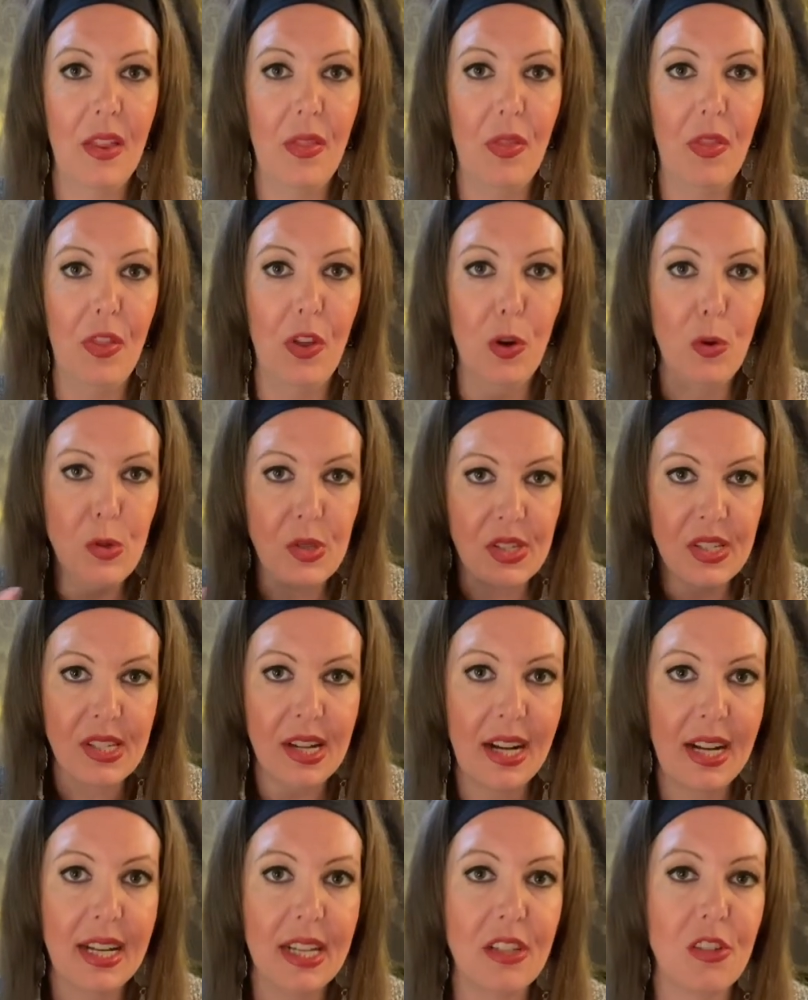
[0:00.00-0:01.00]
those
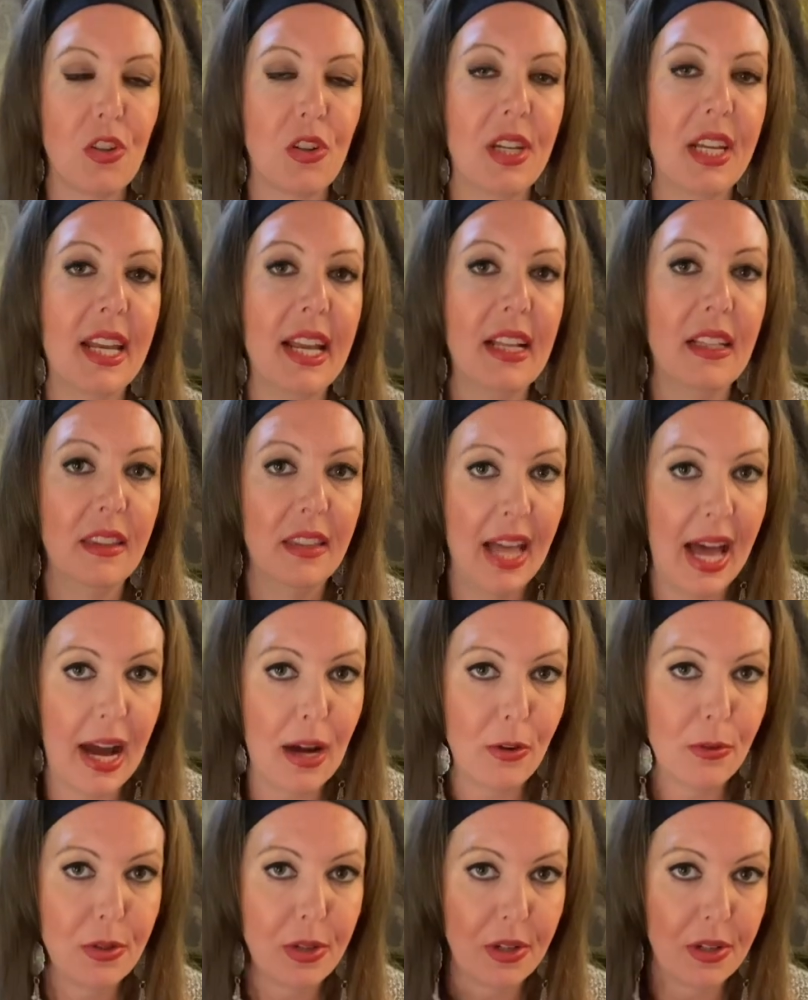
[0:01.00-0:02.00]
signs are getting
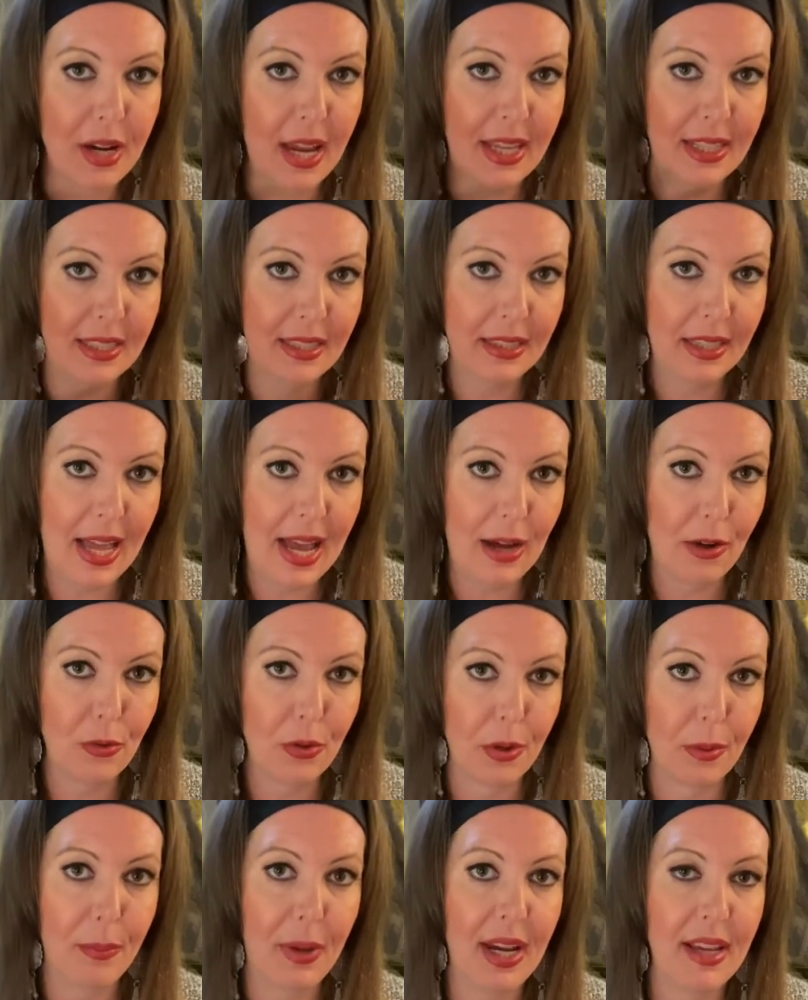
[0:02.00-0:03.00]
louder and
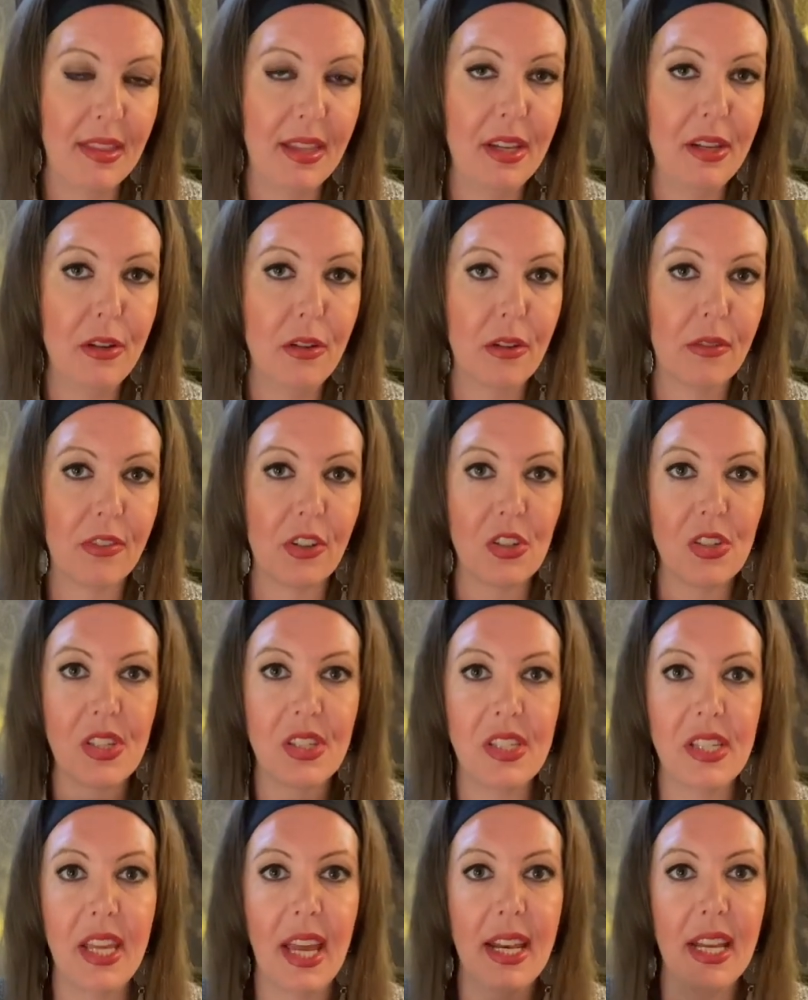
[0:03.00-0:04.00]
louder by the universe
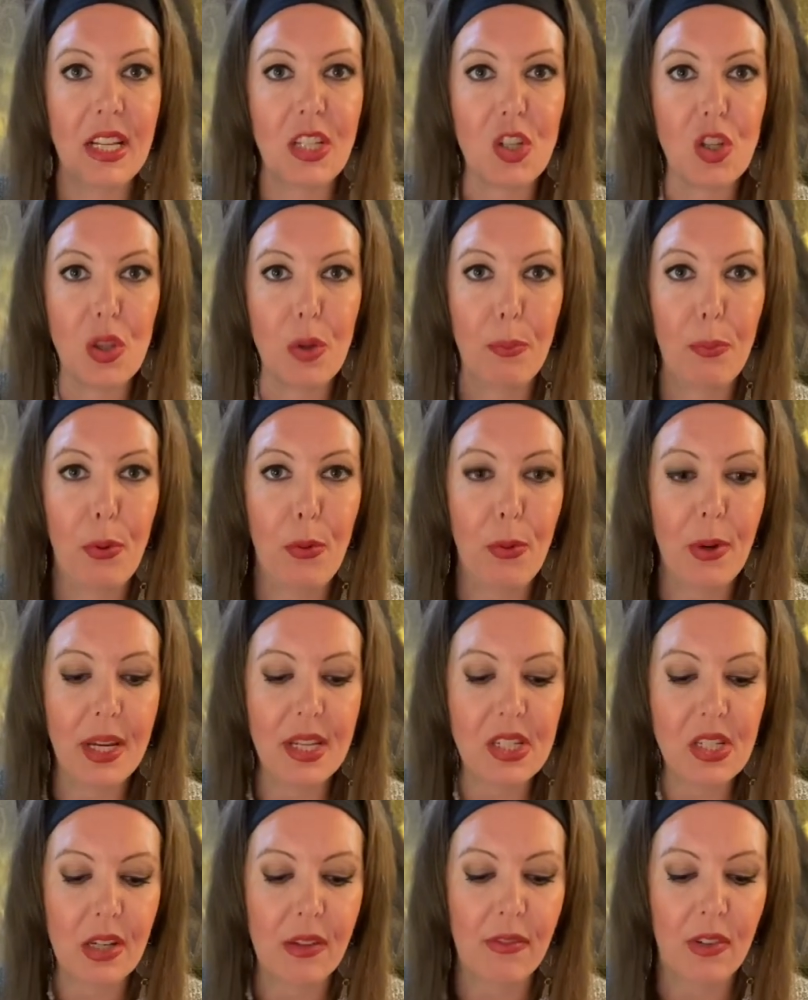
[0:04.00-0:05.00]
it's getting to the
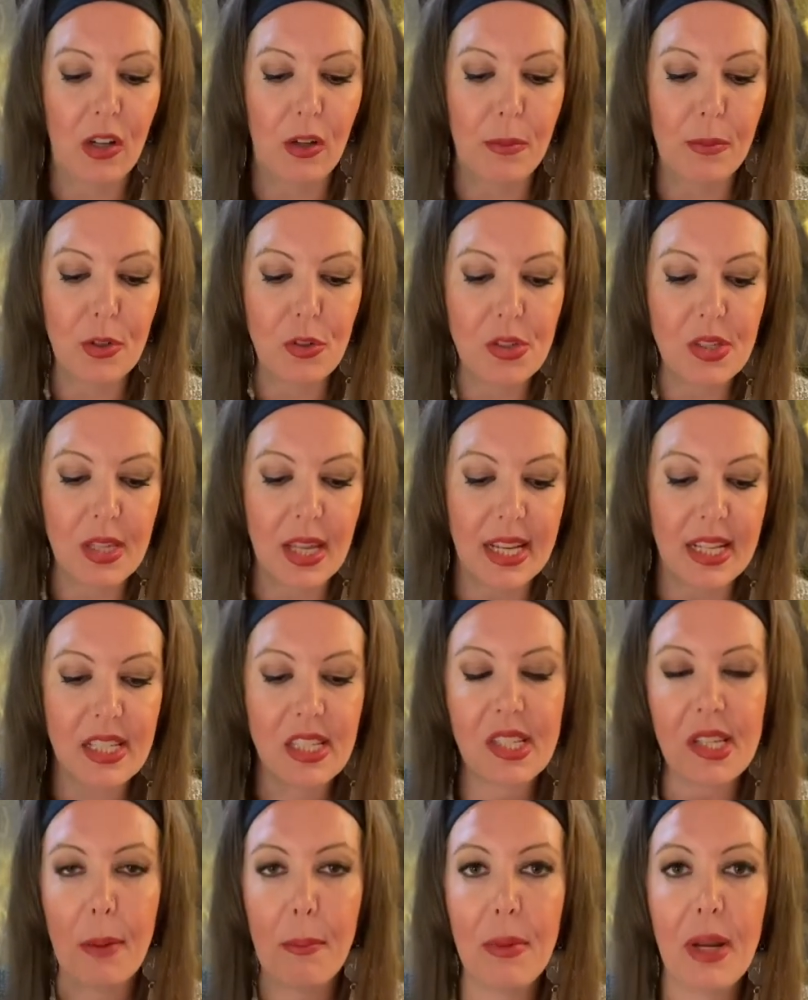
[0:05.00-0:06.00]
point of almost like
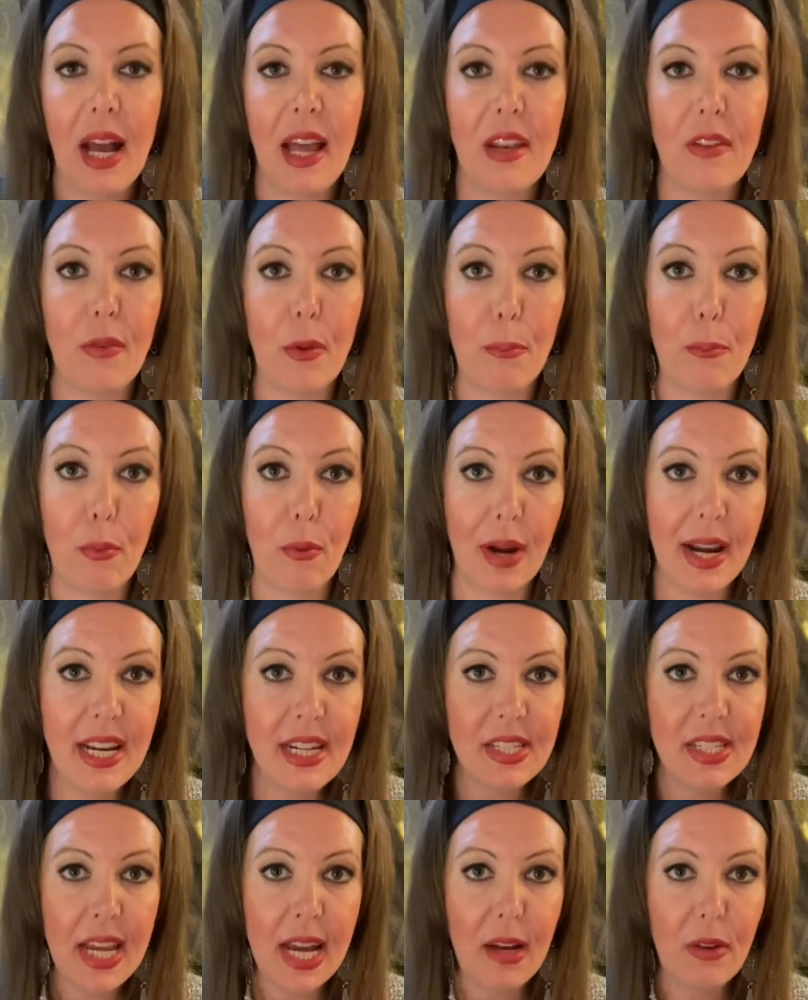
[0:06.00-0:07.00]
some kind of a
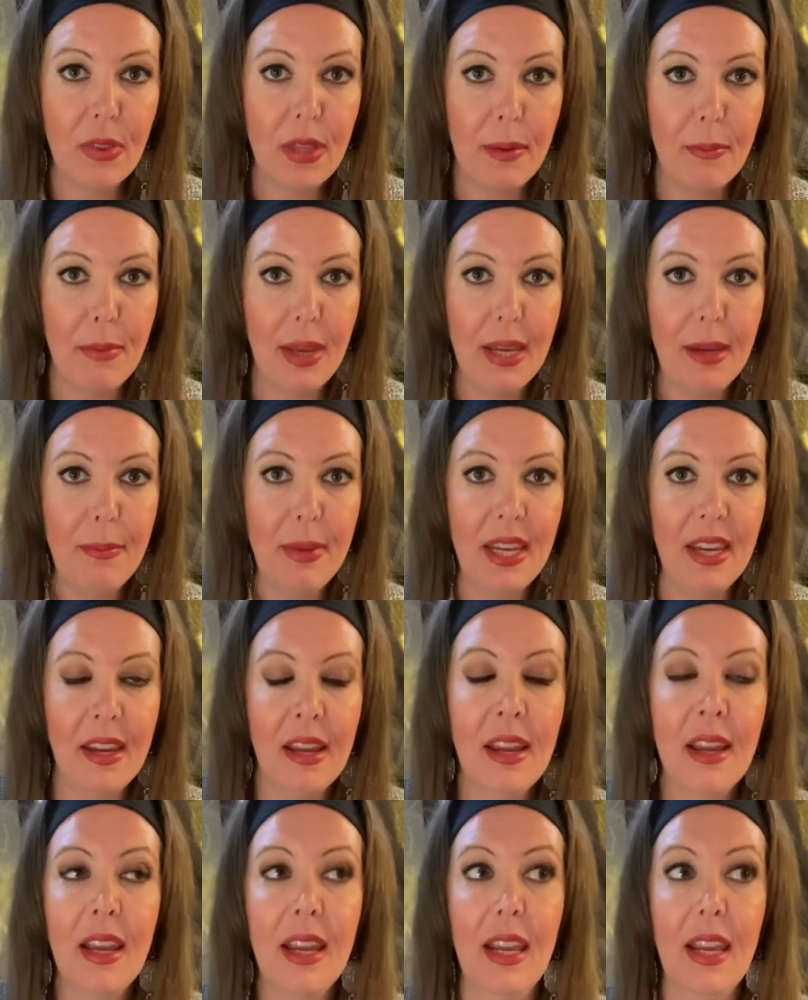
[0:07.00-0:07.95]
breakdown that may be